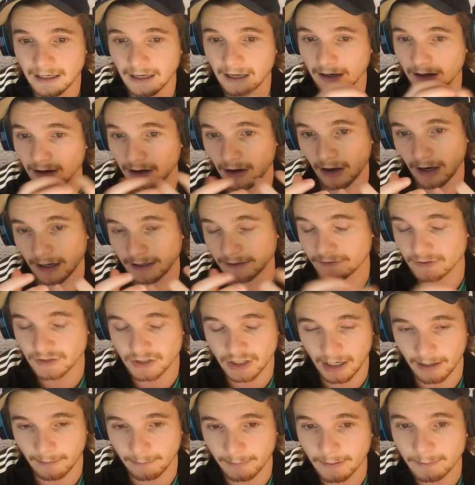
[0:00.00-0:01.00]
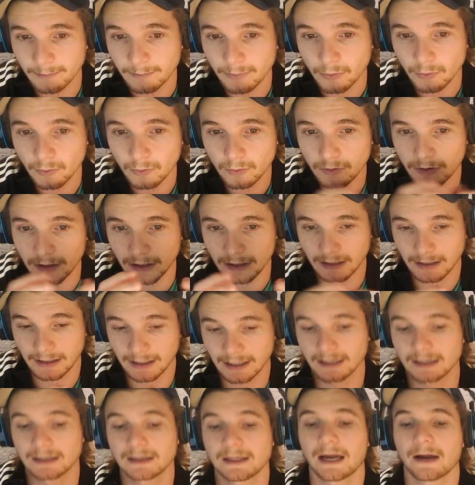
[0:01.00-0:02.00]
a kind of champion pool that
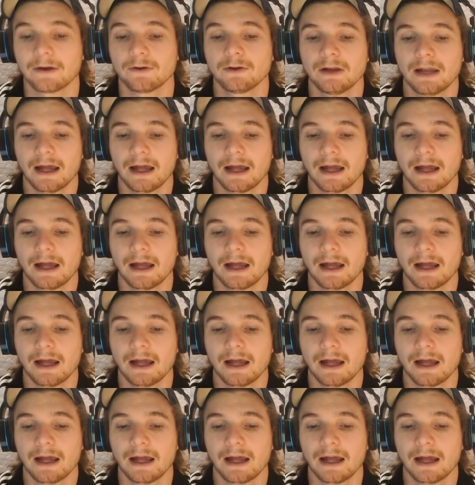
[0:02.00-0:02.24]
can allow you